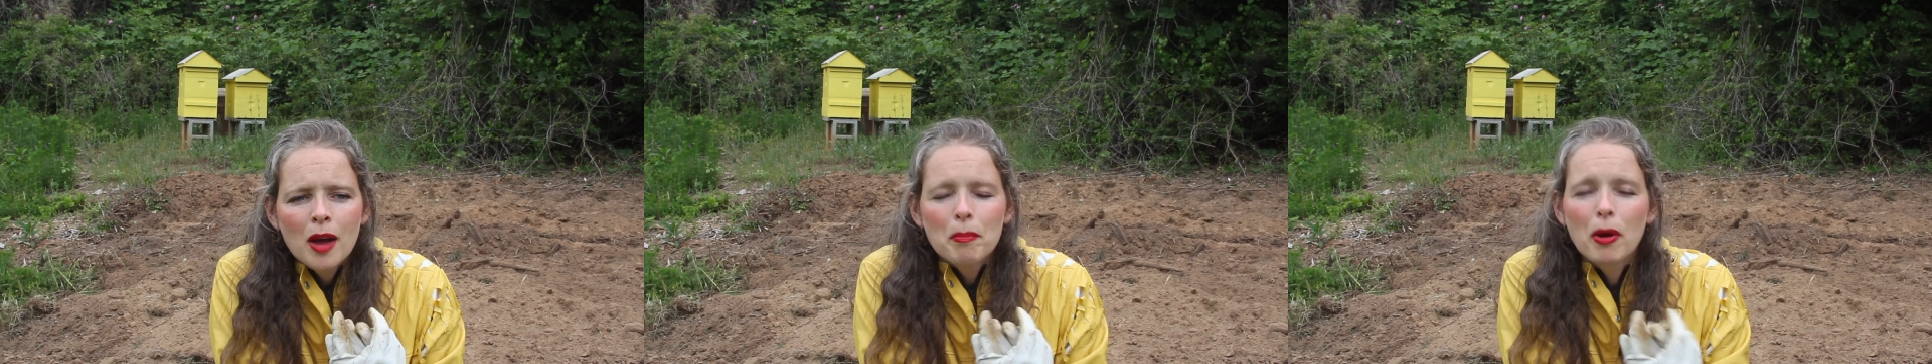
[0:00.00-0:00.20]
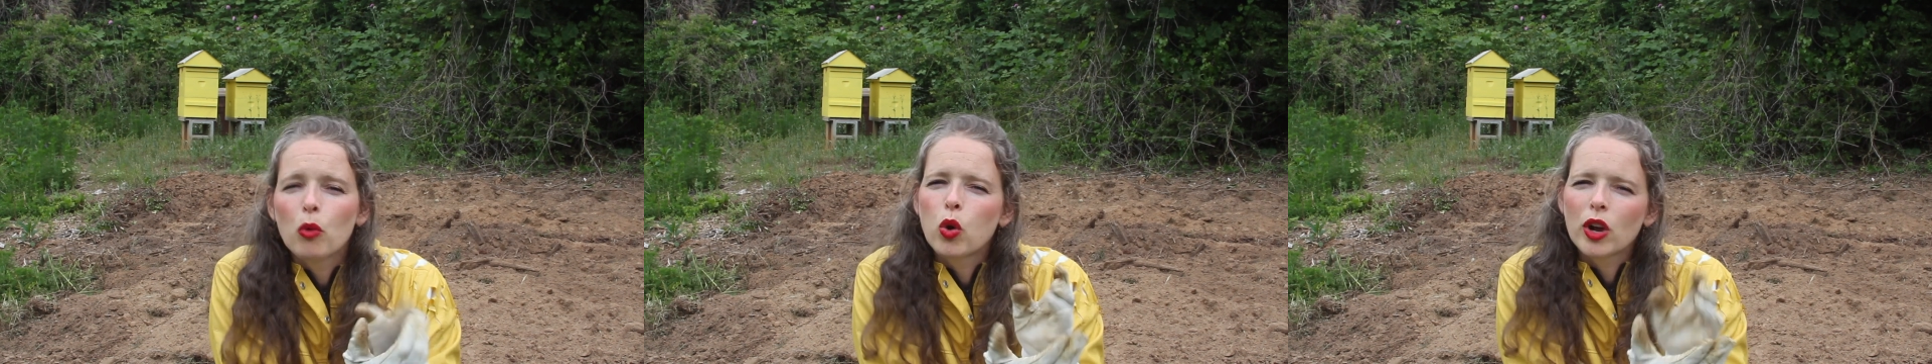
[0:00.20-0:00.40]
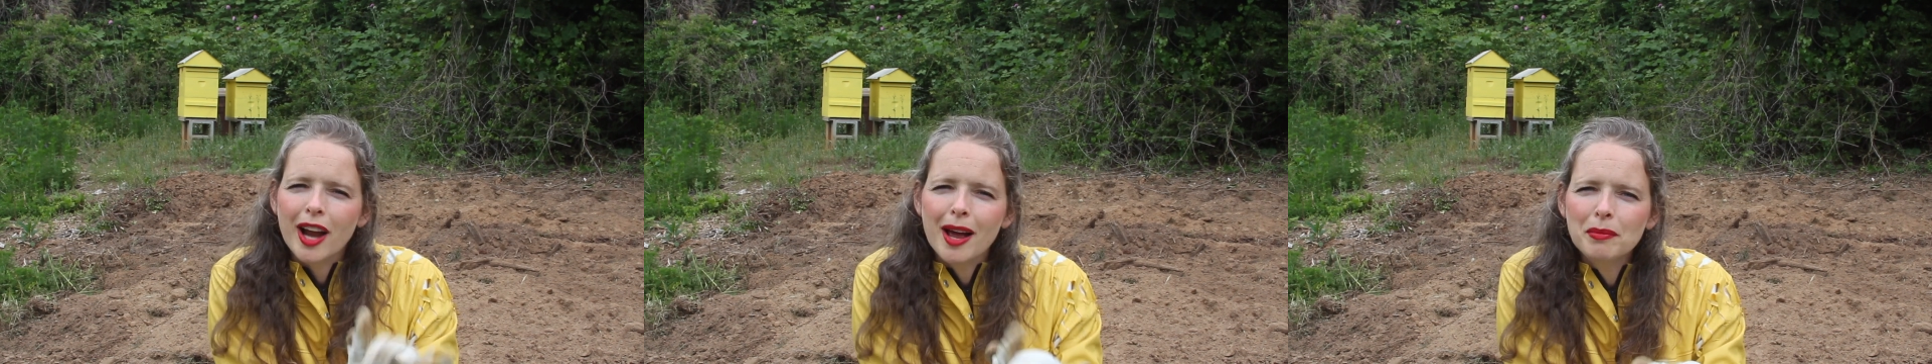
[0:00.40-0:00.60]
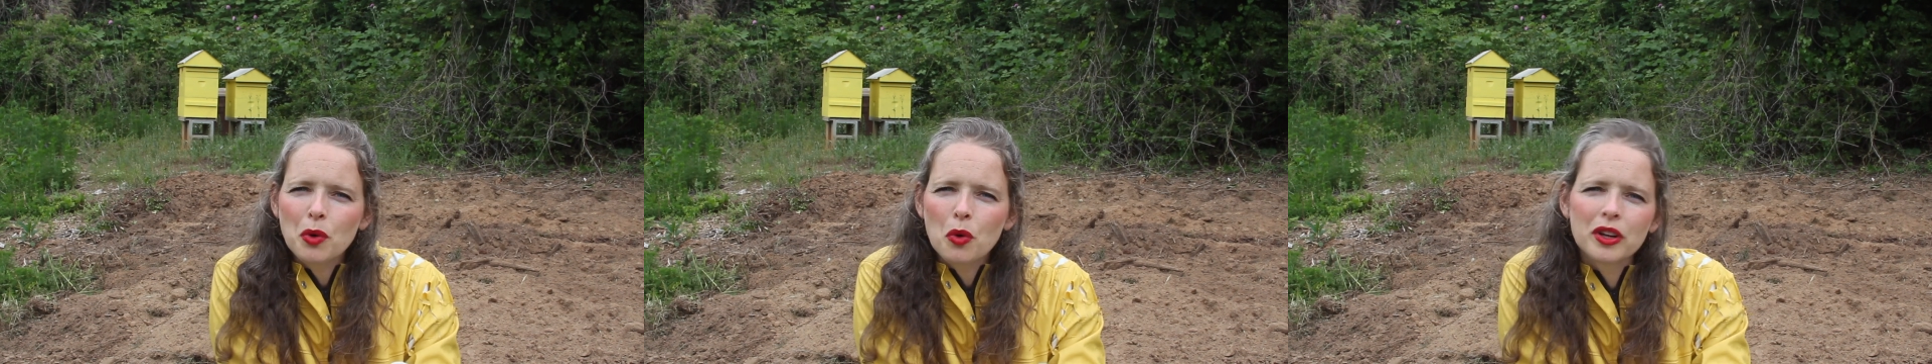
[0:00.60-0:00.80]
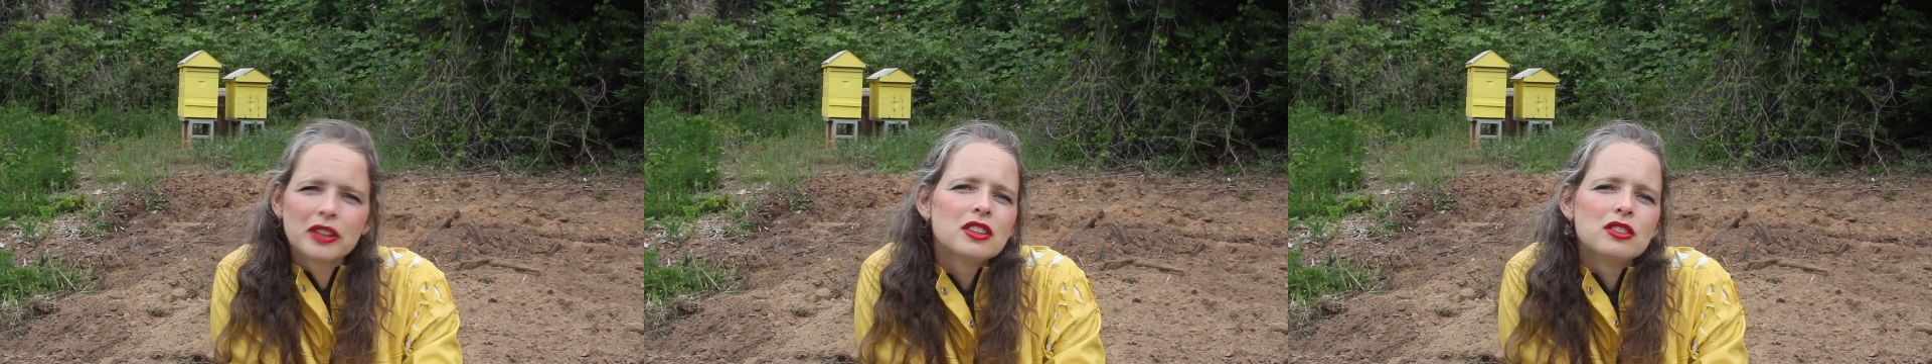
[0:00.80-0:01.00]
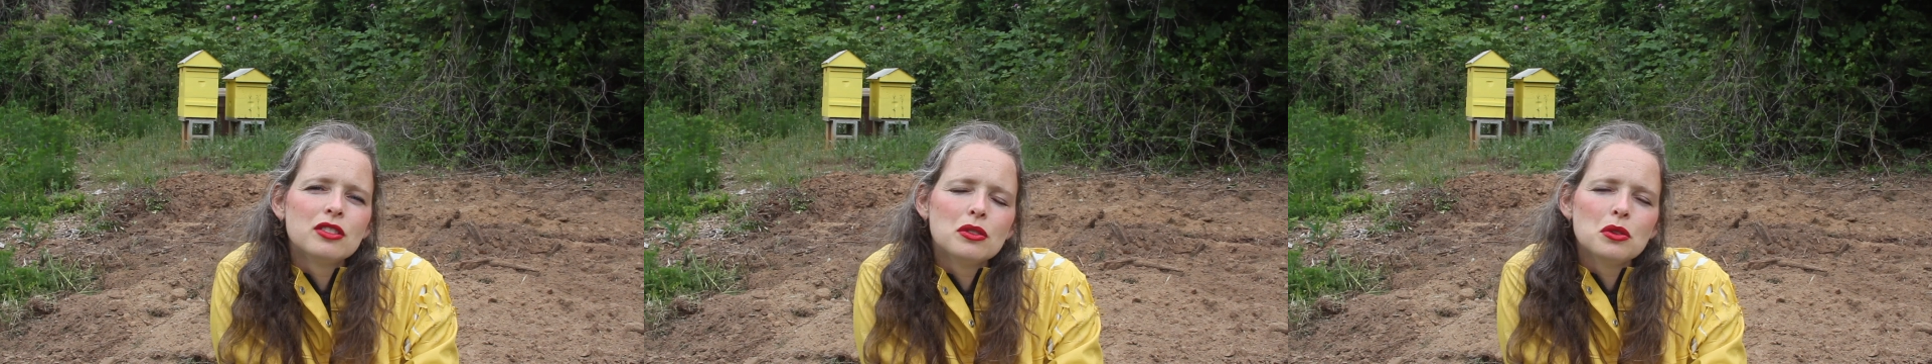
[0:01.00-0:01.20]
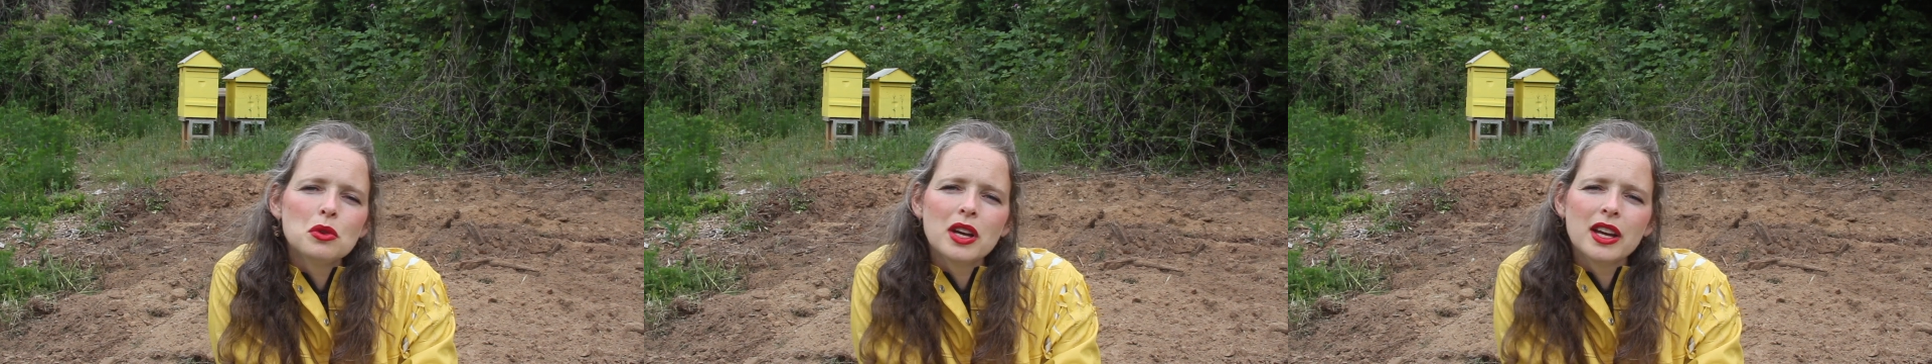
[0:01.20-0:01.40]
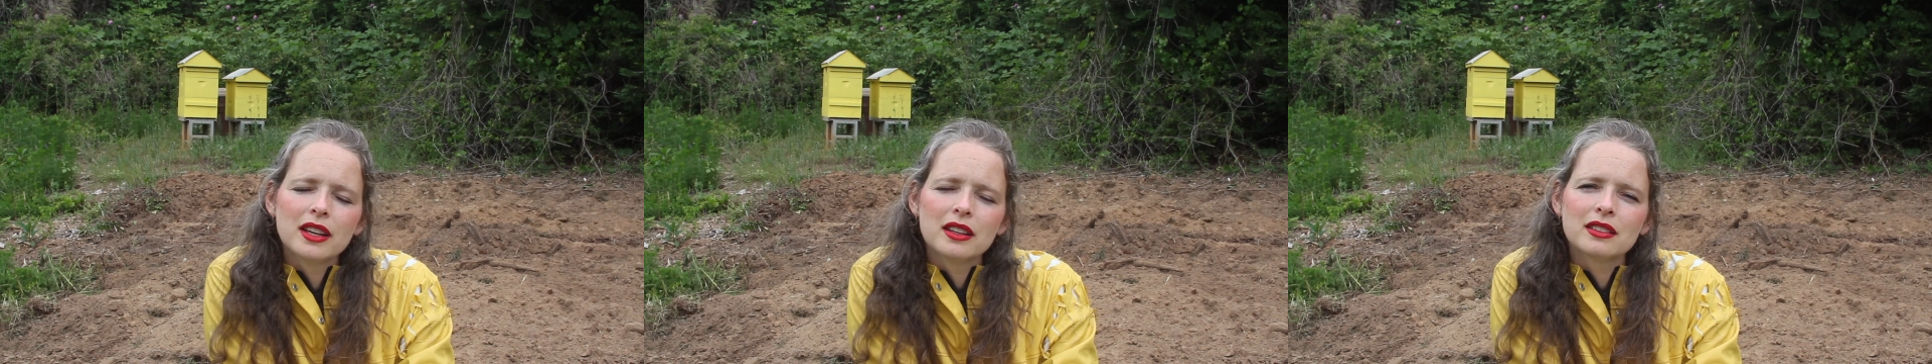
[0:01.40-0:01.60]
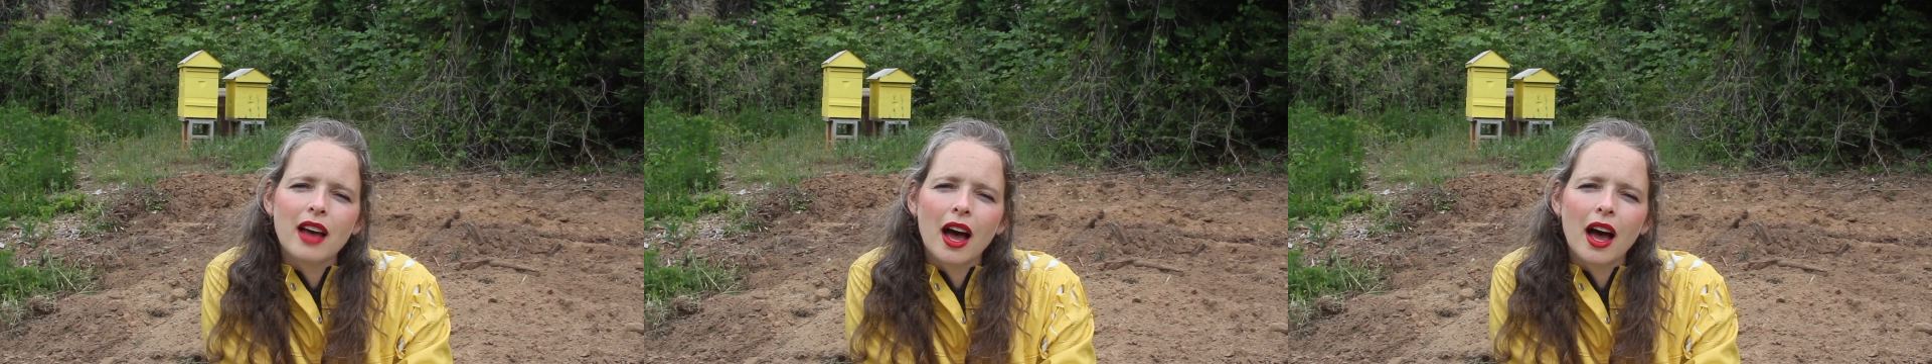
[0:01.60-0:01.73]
But what I'm going to do is